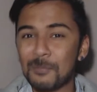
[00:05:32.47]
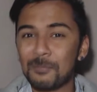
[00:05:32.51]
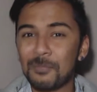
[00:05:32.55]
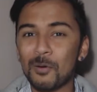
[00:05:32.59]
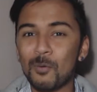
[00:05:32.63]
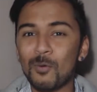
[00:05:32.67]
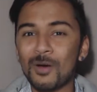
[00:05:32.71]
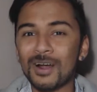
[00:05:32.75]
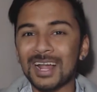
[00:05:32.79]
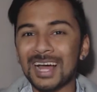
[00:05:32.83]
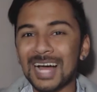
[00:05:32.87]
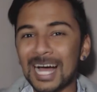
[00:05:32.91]
But
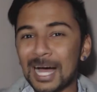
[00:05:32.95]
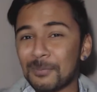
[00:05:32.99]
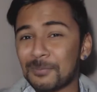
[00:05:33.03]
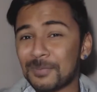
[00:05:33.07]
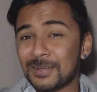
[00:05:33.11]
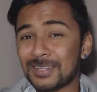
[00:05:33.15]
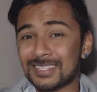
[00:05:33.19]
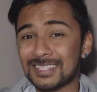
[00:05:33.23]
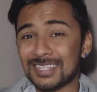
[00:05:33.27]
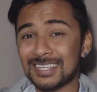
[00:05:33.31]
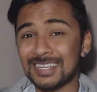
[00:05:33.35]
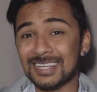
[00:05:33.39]
what
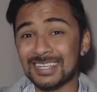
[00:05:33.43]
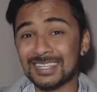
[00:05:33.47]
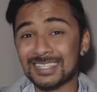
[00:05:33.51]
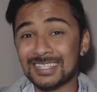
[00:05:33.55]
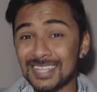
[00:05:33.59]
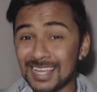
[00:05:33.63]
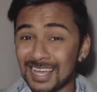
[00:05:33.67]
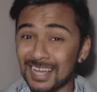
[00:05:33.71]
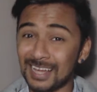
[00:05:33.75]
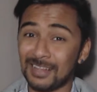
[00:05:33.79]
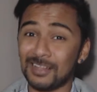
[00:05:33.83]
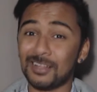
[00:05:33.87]
happens is,
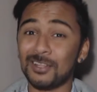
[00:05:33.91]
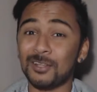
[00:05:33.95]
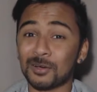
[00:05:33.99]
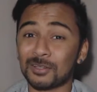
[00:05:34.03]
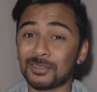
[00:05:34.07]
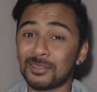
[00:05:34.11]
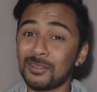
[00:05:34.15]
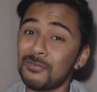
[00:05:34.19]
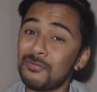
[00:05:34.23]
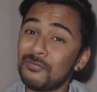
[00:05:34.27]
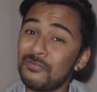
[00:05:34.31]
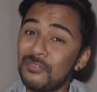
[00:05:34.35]
yeah,
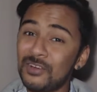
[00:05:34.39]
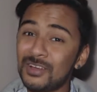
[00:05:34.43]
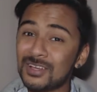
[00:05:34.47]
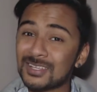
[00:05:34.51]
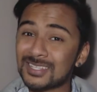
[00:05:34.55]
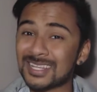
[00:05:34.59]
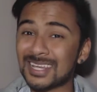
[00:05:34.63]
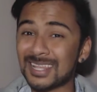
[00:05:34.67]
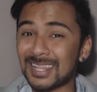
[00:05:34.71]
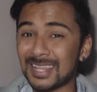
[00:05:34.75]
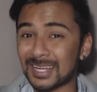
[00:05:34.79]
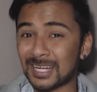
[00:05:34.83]
look, the
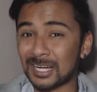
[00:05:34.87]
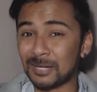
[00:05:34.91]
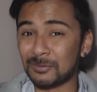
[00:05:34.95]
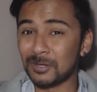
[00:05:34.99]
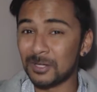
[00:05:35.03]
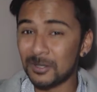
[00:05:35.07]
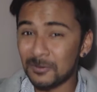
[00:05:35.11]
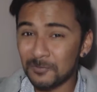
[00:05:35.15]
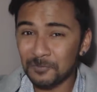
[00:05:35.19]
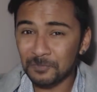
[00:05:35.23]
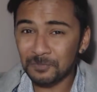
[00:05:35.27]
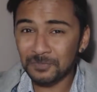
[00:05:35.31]
first day they come
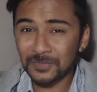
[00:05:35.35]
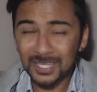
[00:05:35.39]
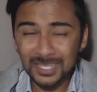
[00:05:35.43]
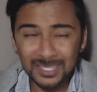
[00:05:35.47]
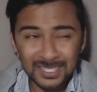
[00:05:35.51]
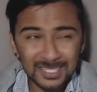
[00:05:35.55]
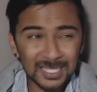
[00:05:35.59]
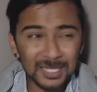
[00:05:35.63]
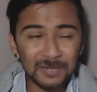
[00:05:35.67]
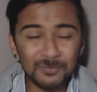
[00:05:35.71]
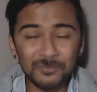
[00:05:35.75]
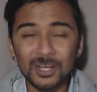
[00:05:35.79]
in, they
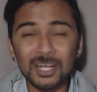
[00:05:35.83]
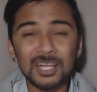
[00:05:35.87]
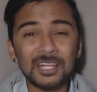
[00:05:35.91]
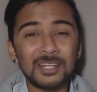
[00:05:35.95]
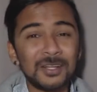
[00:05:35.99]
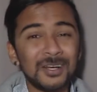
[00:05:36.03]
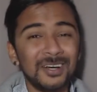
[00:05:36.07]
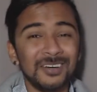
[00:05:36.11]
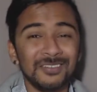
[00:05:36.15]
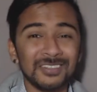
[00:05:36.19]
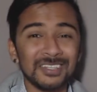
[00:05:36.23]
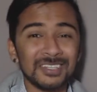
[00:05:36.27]
seem really
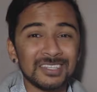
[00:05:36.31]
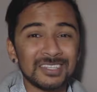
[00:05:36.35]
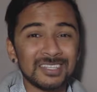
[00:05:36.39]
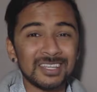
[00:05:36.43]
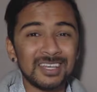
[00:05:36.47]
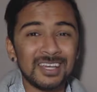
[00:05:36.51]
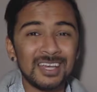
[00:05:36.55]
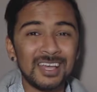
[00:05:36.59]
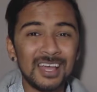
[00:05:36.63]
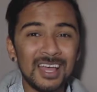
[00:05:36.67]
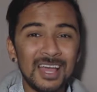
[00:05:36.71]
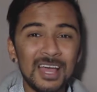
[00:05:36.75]
nervous.
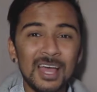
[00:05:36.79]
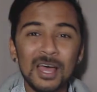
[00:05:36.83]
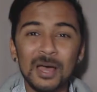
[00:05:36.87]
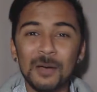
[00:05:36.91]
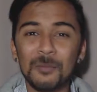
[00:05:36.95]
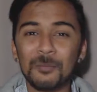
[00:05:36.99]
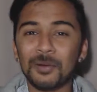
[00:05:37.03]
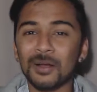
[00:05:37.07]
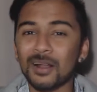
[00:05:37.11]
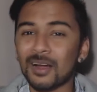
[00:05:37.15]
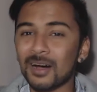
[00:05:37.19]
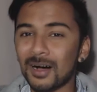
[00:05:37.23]

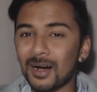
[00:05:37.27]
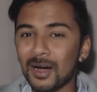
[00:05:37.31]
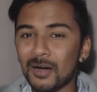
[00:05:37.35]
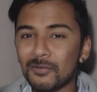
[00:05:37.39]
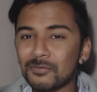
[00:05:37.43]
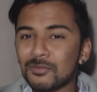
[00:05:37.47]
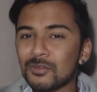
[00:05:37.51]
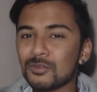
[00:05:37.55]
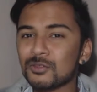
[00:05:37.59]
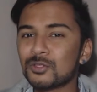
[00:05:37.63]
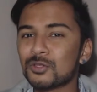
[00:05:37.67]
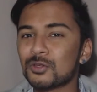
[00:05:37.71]
But
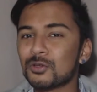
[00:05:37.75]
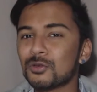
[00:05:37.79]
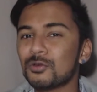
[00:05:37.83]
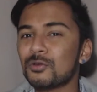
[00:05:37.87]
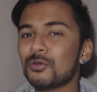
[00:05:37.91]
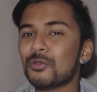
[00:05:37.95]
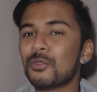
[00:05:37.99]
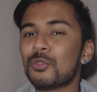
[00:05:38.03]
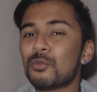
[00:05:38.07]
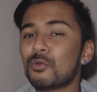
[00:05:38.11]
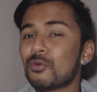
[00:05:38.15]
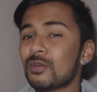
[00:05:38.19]
after
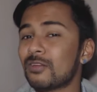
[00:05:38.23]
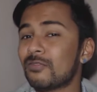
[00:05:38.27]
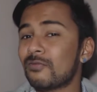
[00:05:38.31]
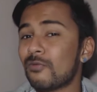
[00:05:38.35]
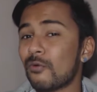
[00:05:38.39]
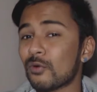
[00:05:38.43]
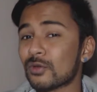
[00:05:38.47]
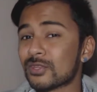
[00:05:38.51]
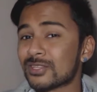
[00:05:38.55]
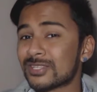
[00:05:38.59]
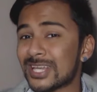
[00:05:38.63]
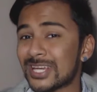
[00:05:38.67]
2, 3,
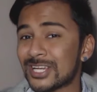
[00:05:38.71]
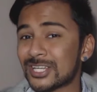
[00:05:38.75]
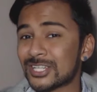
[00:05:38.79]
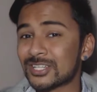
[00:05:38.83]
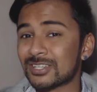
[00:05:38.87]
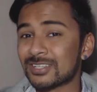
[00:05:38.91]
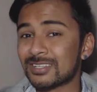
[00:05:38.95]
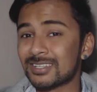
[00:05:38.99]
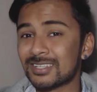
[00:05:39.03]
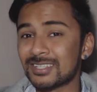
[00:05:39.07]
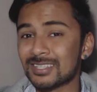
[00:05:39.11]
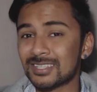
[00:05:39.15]
4
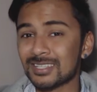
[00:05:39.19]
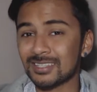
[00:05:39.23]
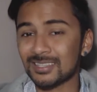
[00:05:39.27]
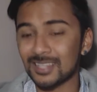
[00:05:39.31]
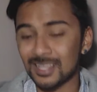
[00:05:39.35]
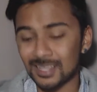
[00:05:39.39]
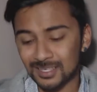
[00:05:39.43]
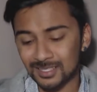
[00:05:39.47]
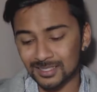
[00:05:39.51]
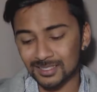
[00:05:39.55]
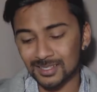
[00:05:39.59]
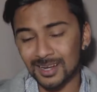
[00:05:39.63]
sessions,
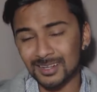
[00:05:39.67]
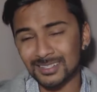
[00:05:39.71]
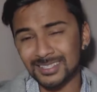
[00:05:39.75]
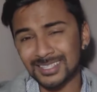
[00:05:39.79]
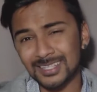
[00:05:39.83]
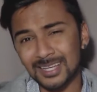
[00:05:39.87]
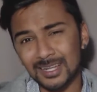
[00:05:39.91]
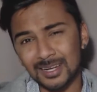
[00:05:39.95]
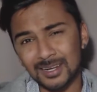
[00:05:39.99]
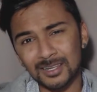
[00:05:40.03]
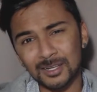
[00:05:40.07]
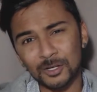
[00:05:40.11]
they start
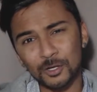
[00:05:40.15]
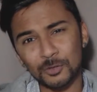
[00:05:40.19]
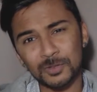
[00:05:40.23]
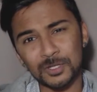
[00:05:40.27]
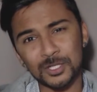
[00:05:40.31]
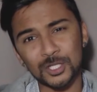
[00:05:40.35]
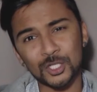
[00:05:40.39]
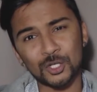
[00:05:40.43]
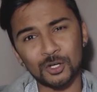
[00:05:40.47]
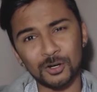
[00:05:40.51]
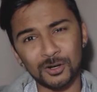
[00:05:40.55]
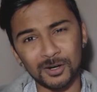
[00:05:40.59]
to get a little
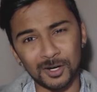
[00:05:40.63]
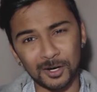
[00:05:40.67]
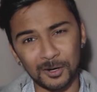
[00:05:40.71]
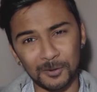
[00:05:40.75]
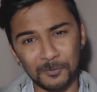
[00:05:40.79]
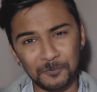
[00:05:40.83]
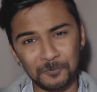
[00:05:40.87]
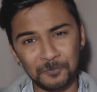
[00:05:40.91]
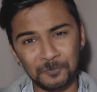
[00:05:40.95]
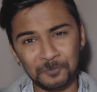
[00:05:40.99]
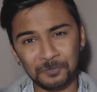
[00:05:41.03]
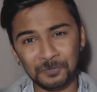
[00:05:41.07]
bit
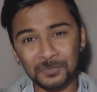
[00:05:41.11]
stronger.